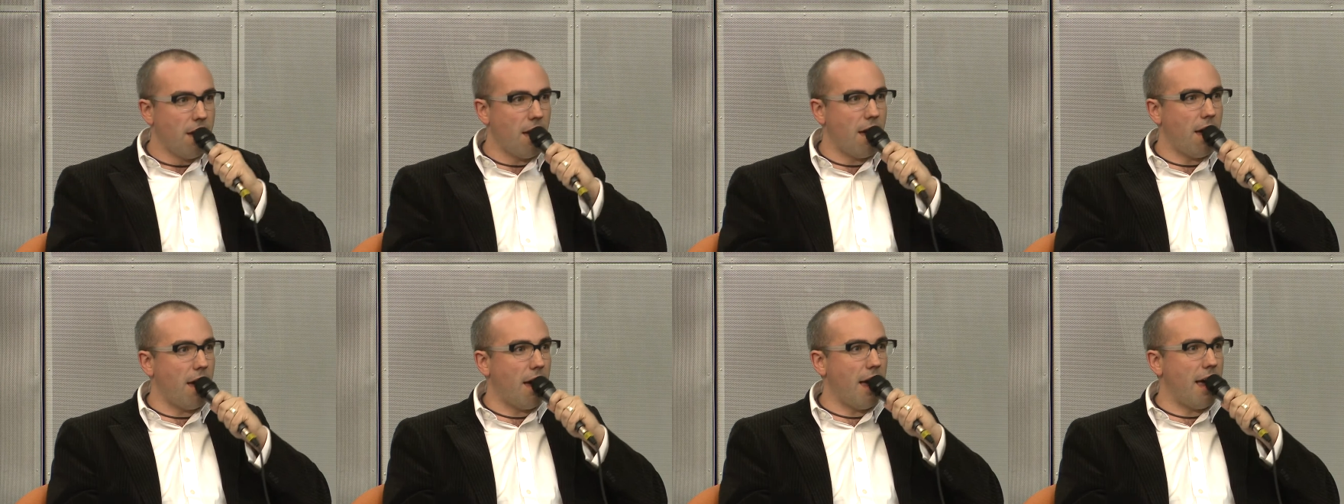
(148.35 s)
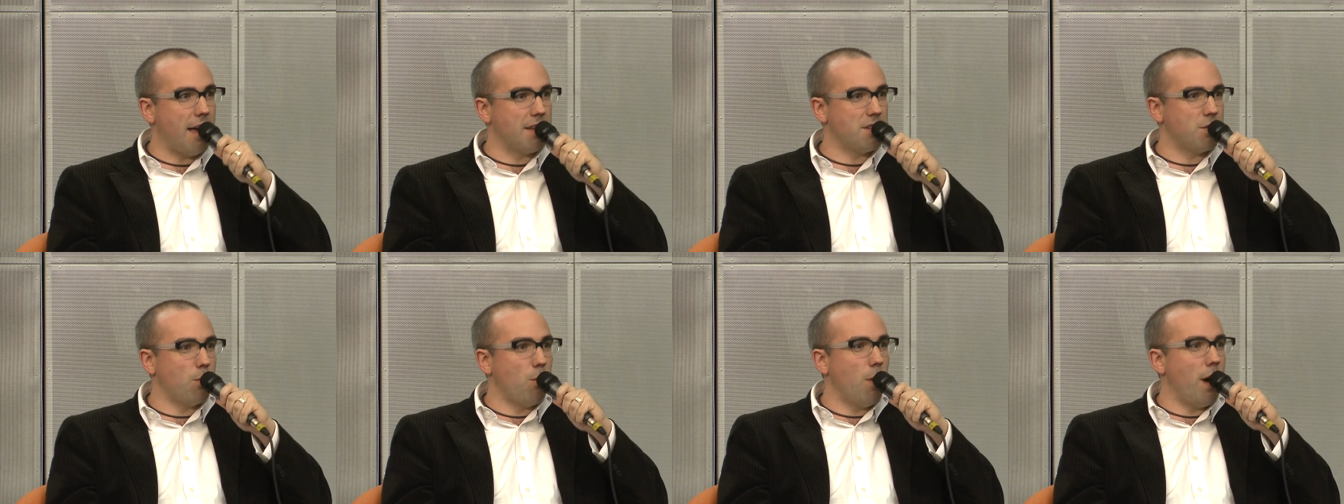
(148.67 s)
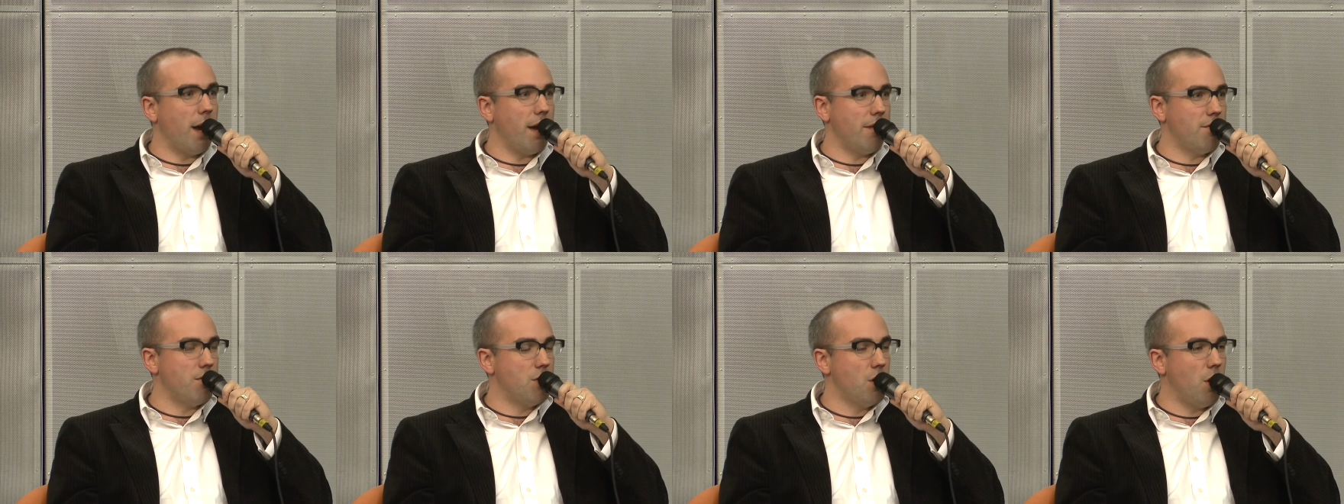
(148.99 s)
as a
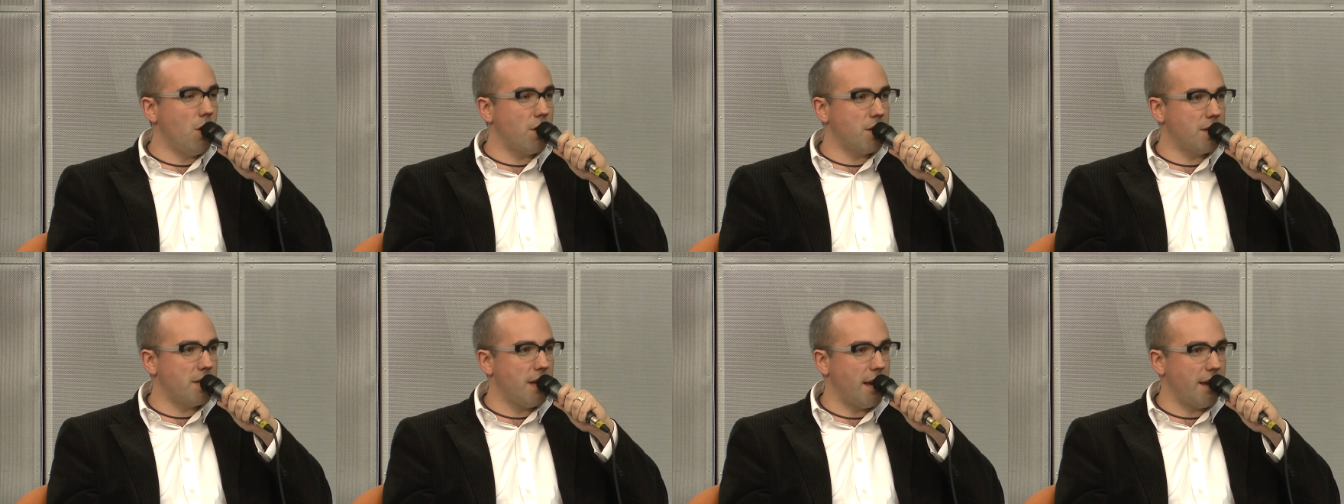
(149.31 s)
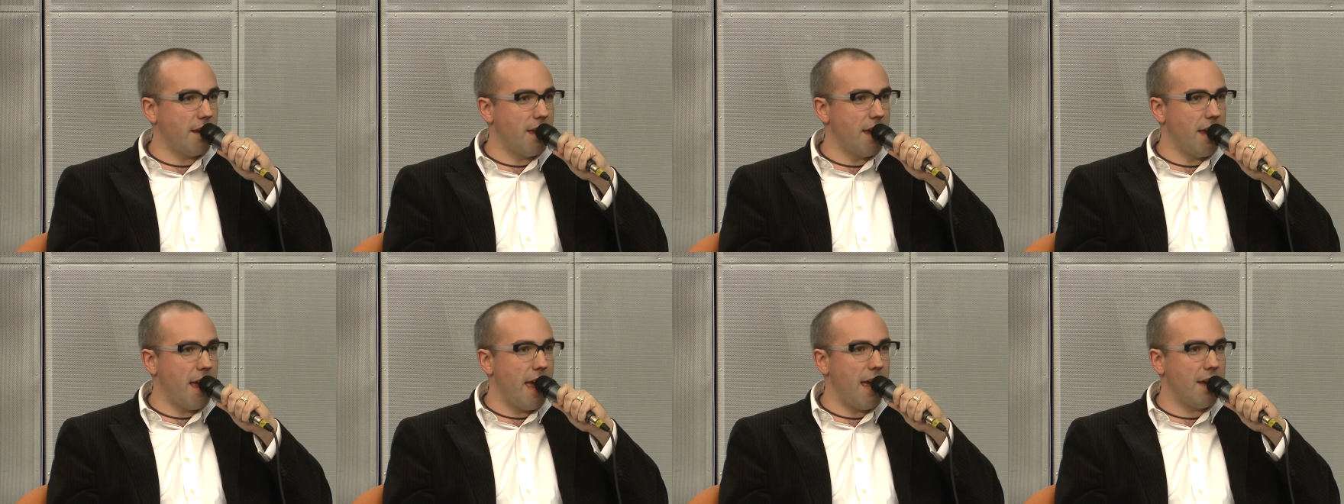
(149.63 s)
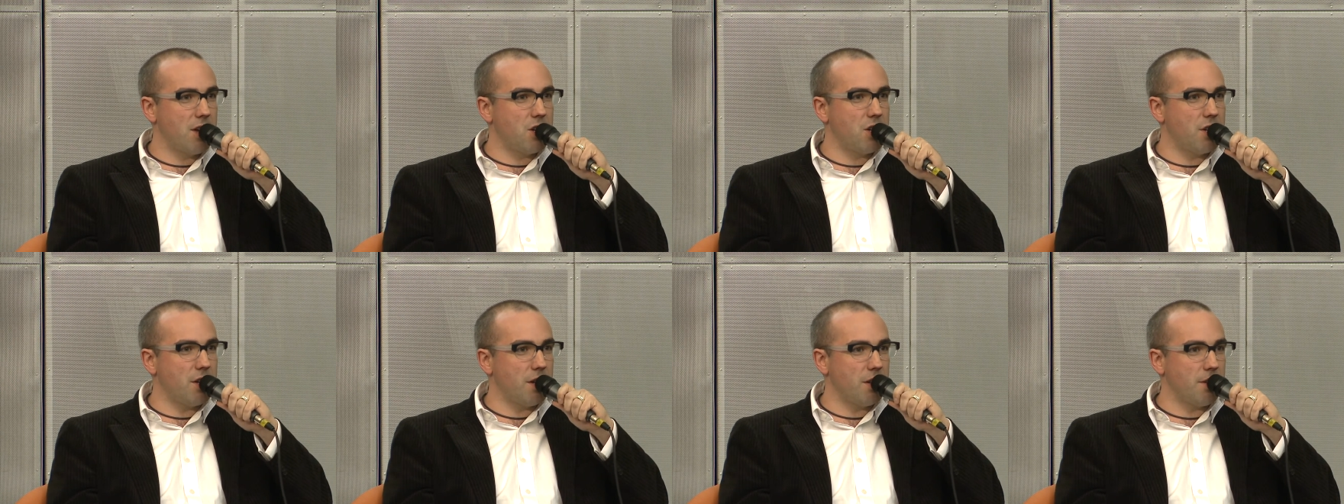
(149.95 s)
way of not taking
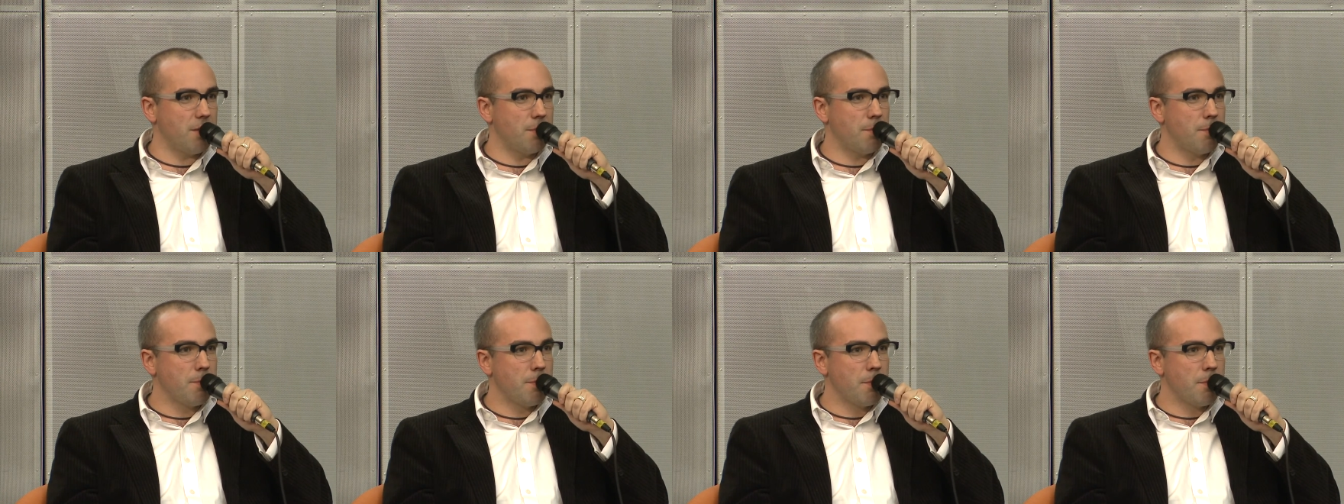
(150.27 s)
action.